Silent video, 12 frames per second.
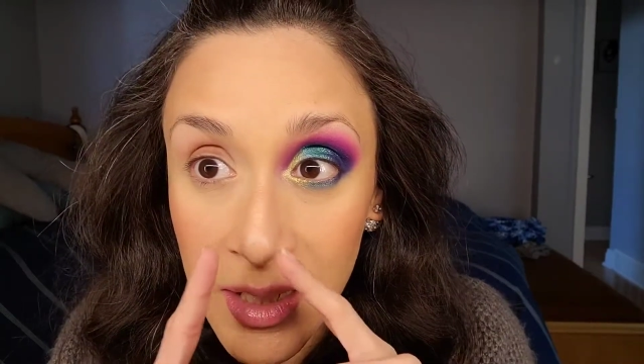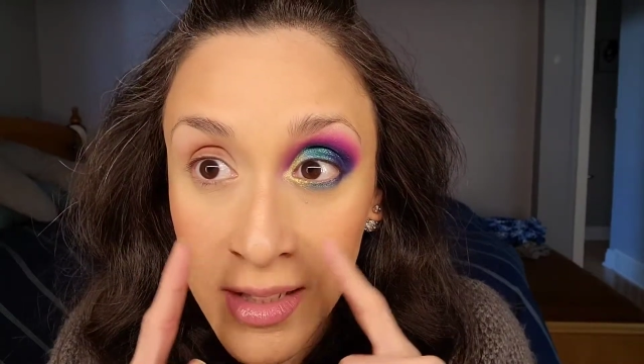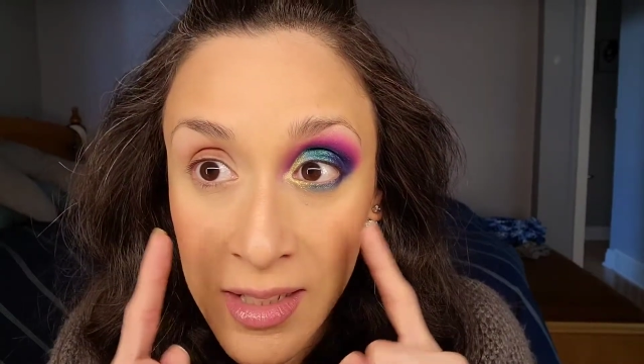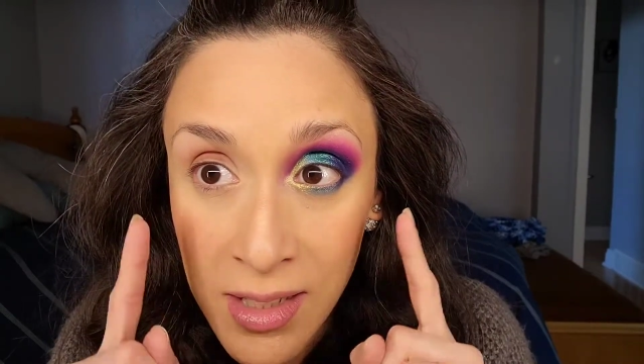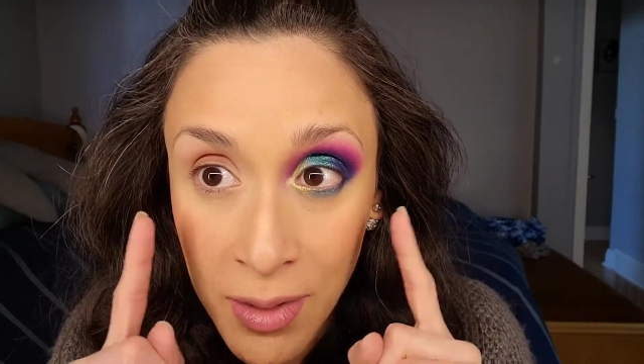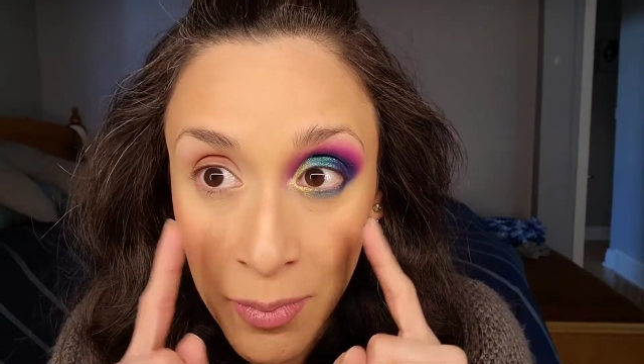
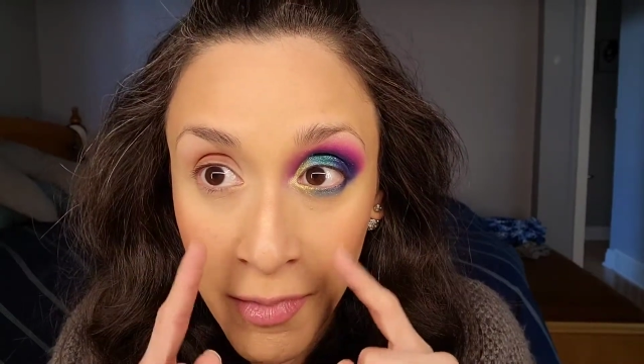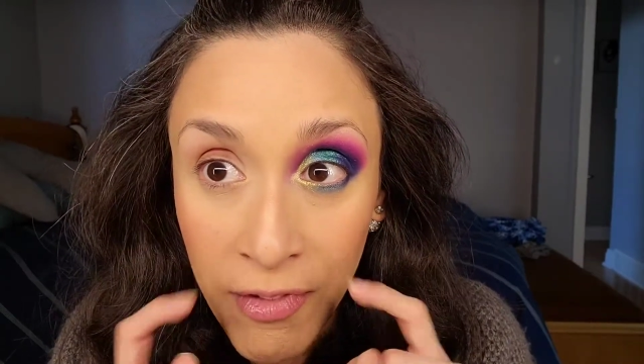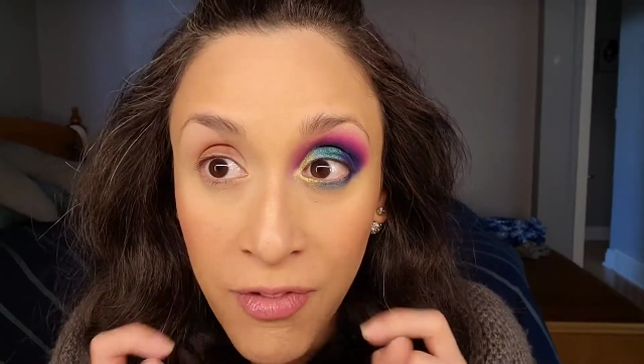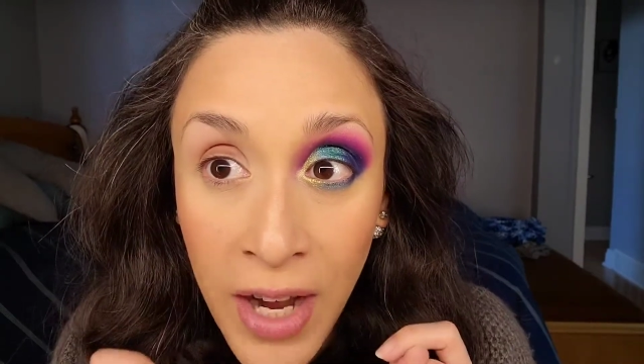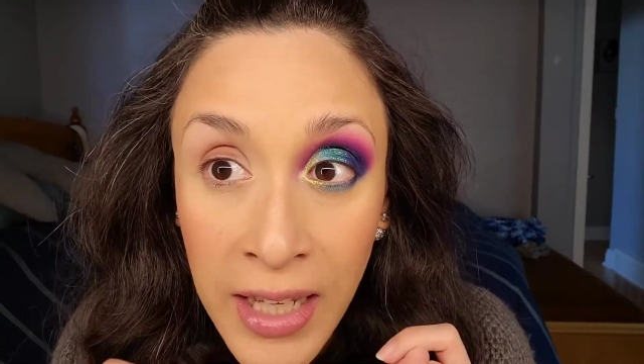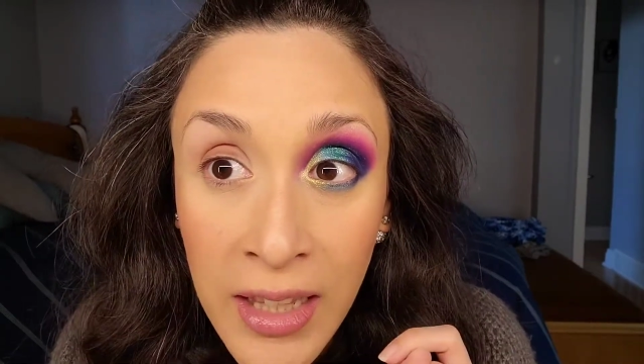some
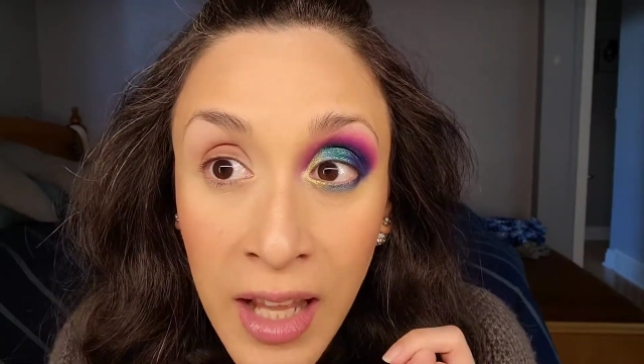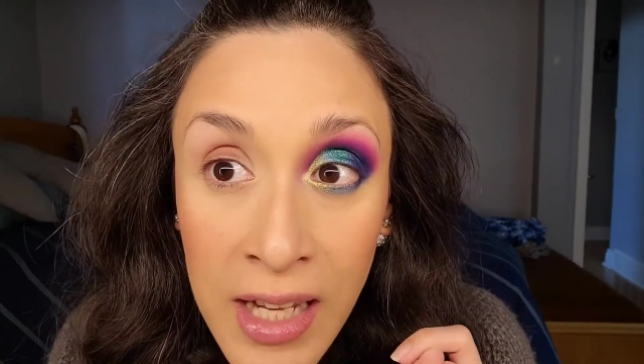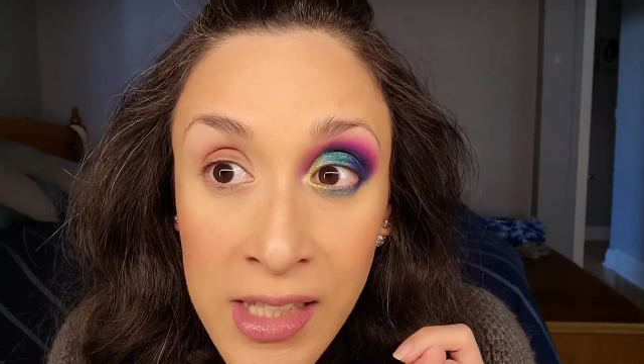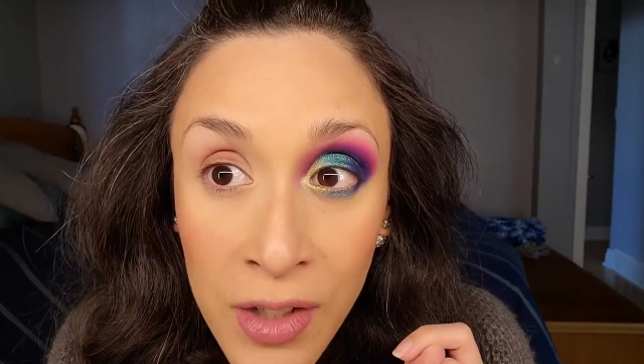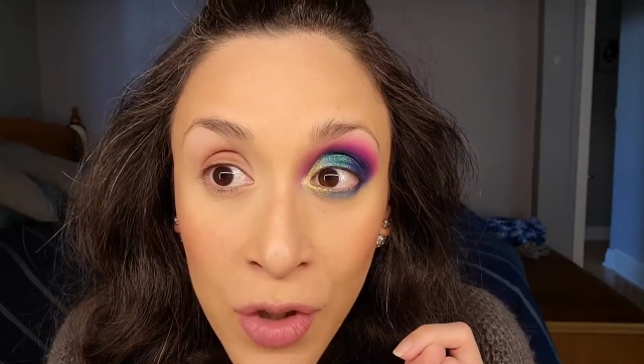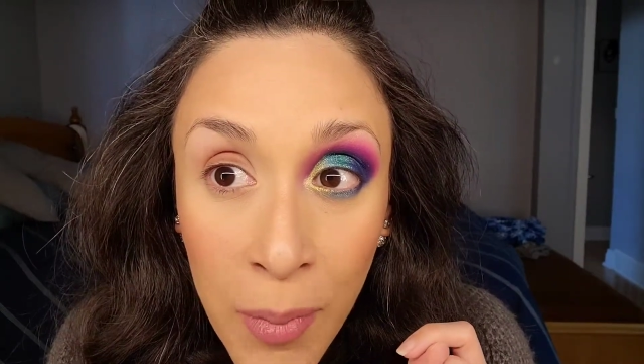fine
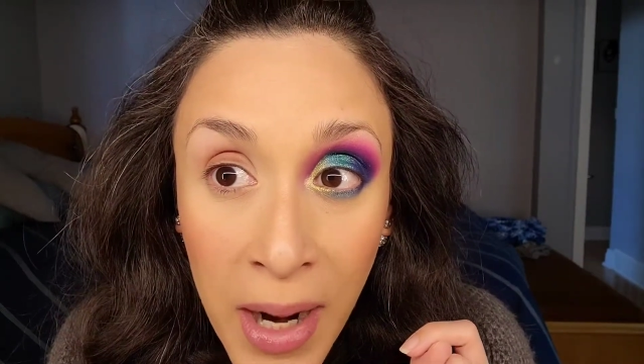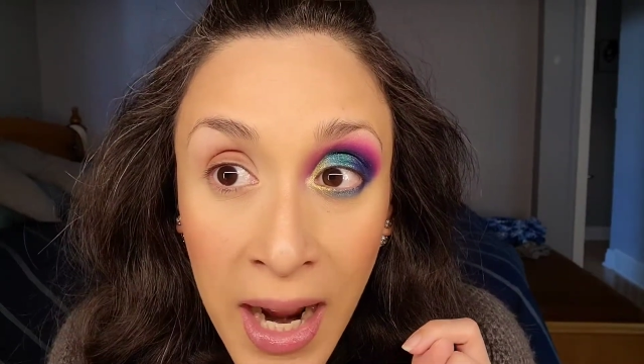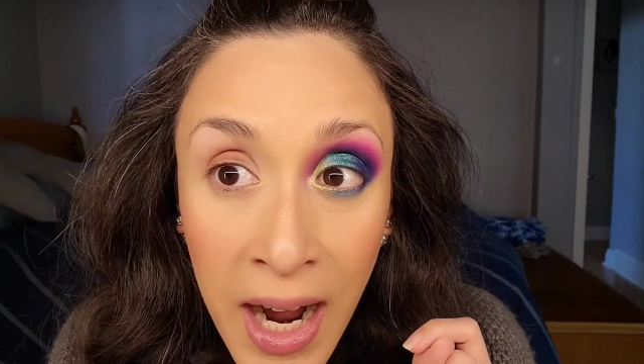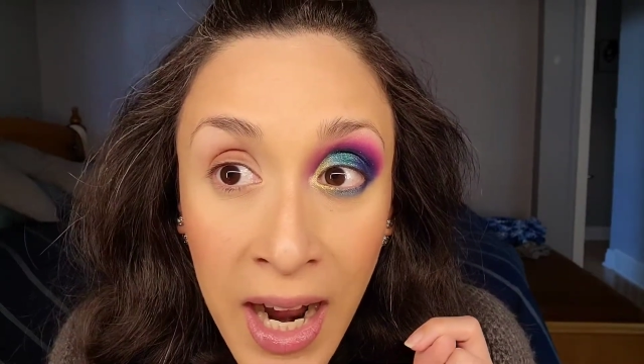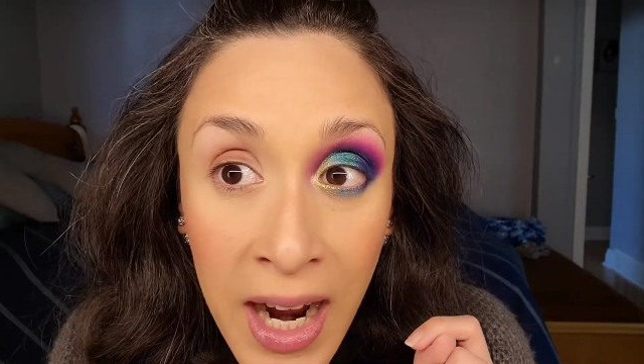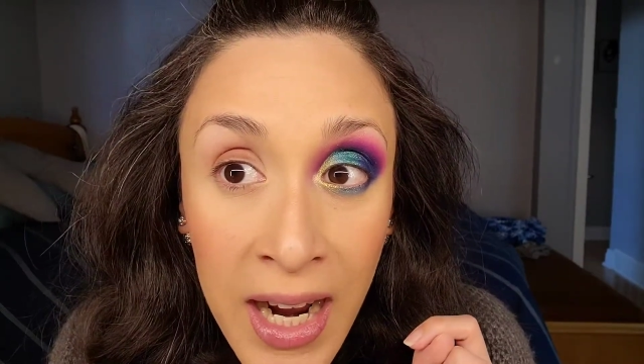lines under my
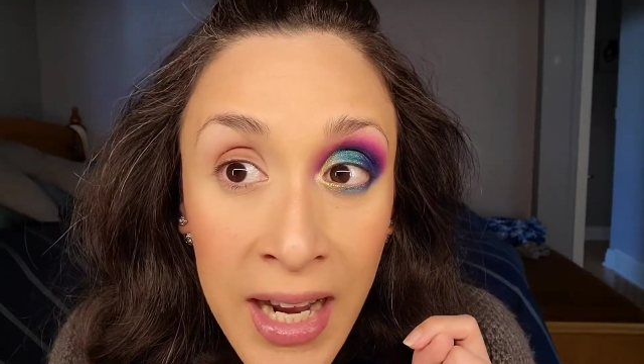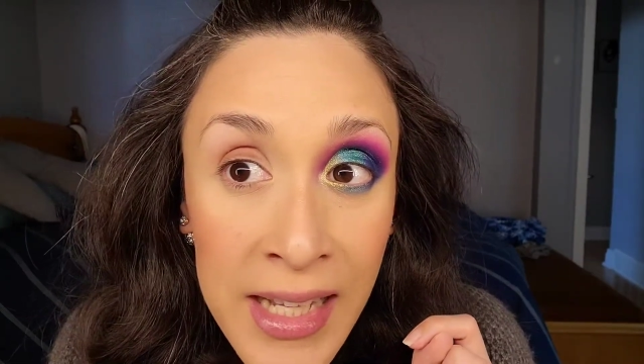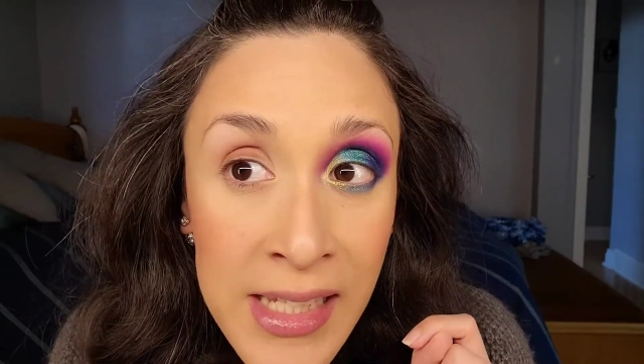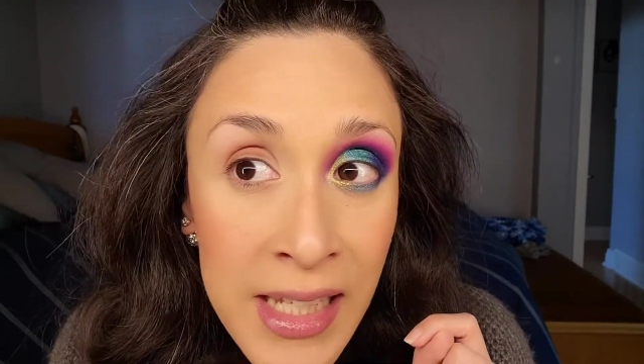eyes,